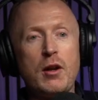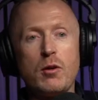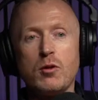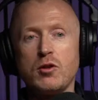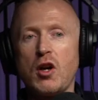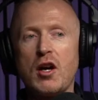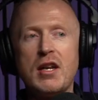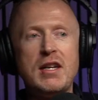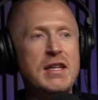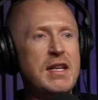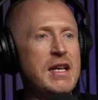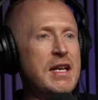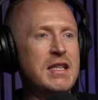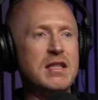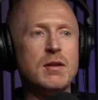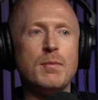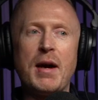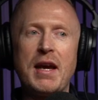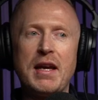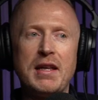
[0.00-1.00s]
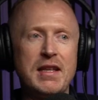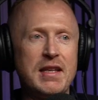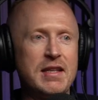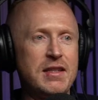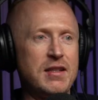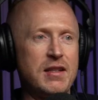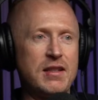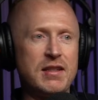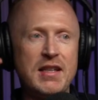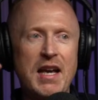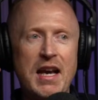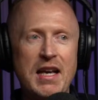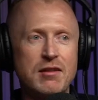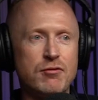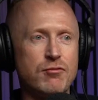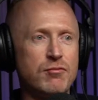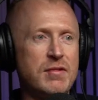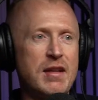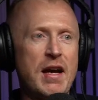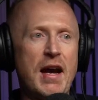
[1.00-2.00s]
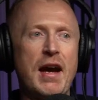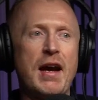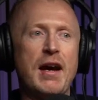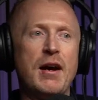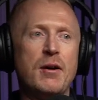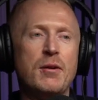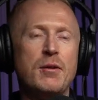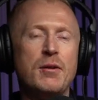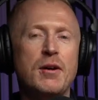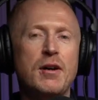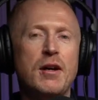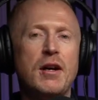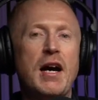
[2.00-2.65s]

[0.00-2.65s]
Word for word: I was like, I need to make this success now.